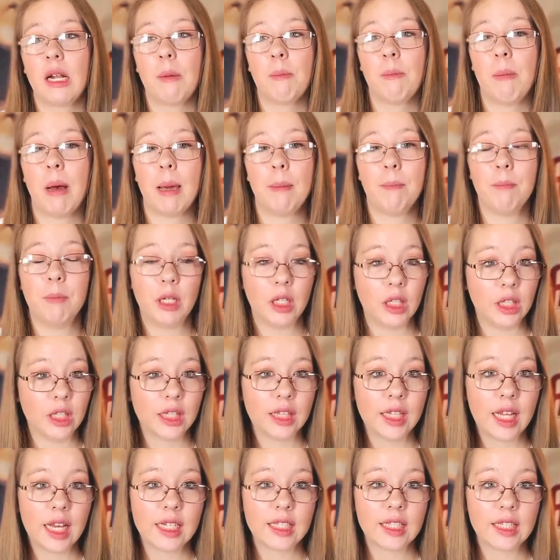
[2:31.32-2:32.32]
my middle and
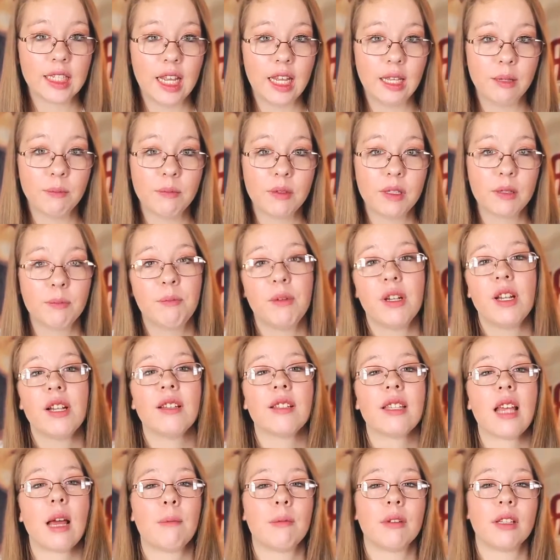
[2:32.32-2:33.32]
last names
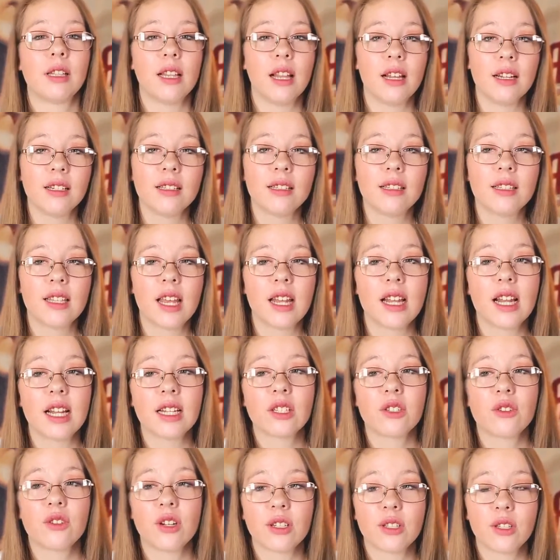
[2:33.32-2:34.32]
because I'm a klutz and I
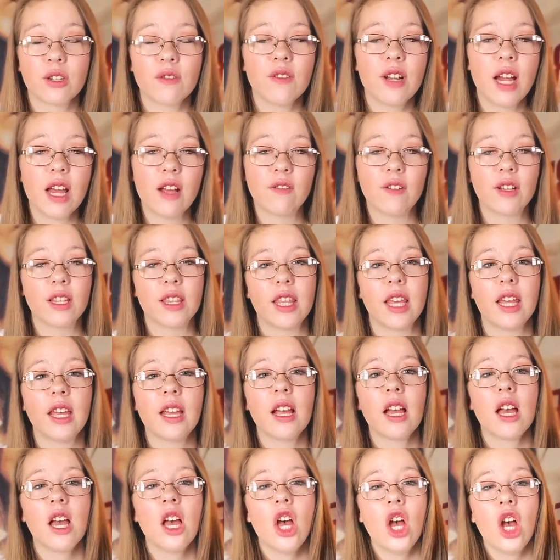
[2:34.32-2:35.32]
stress over
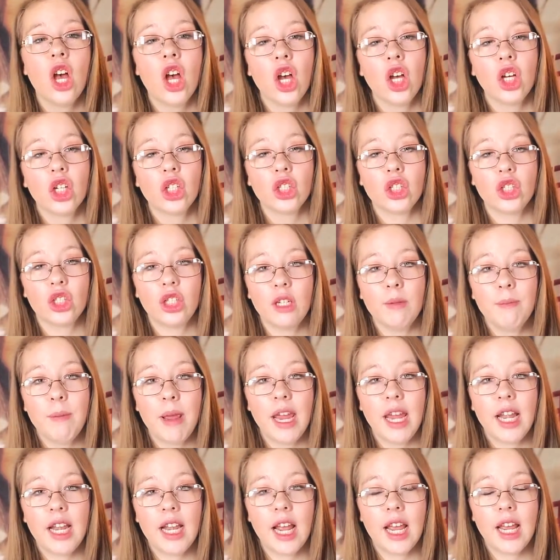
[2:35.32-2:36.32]
everything. She
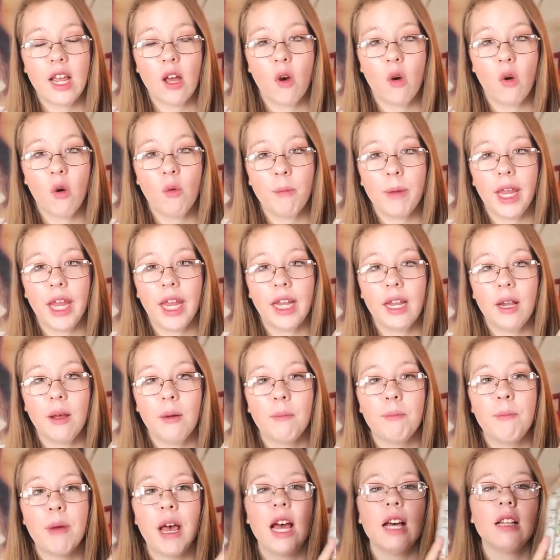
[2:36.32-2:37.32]
made a
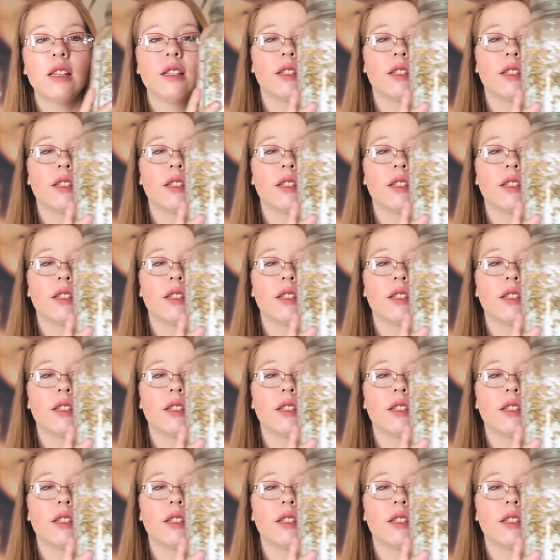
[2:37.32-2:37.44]
homemade bath